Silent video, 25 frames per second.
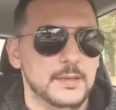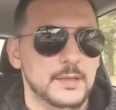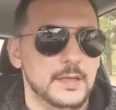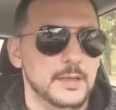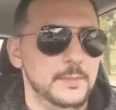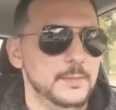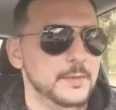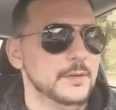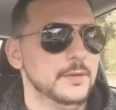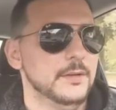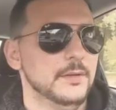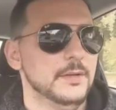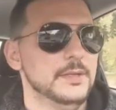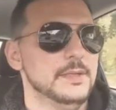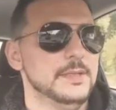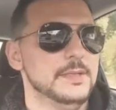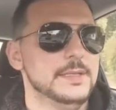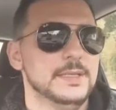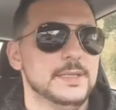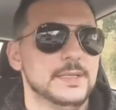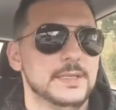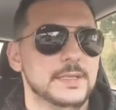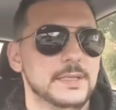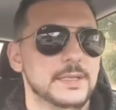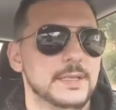
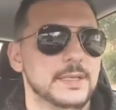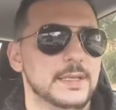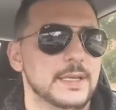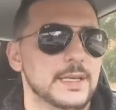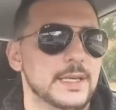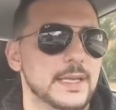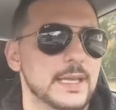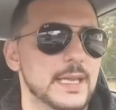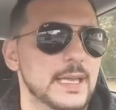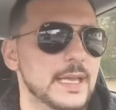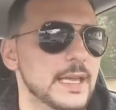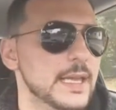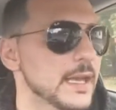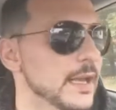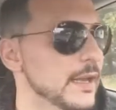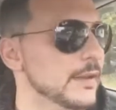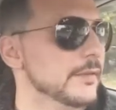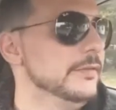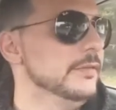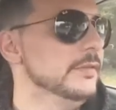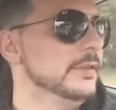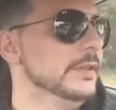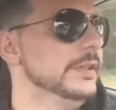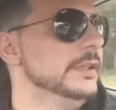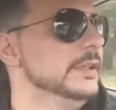immigrants
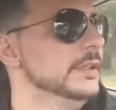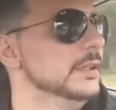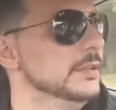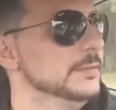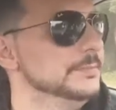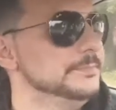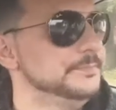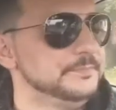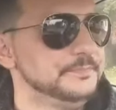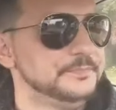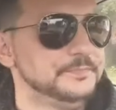every year.